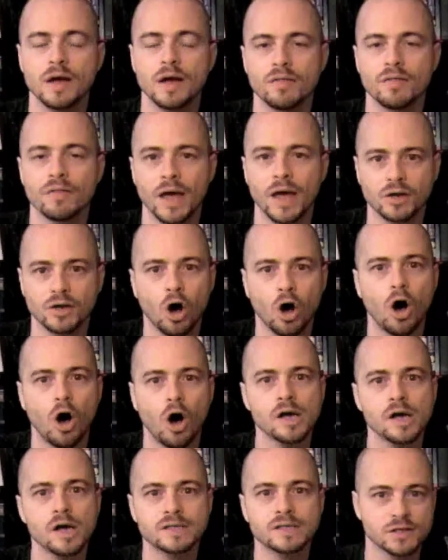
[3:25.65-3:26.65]
that
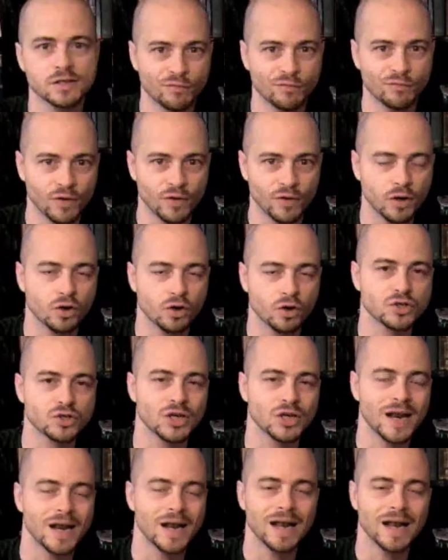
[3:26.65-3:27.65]
causes defenders to
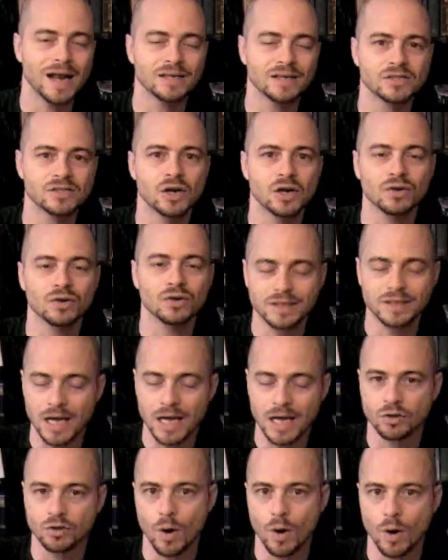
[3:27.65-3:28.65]
not necessarily
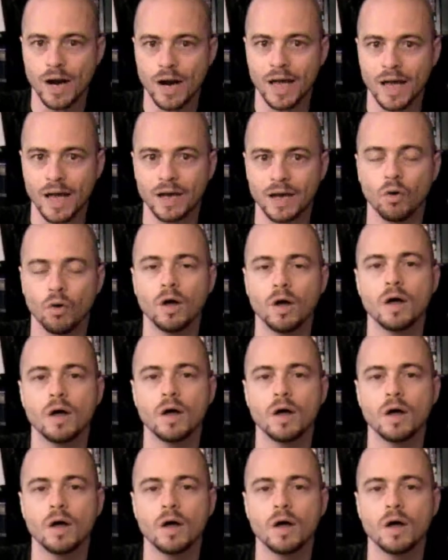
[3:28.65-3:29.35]
take the right angle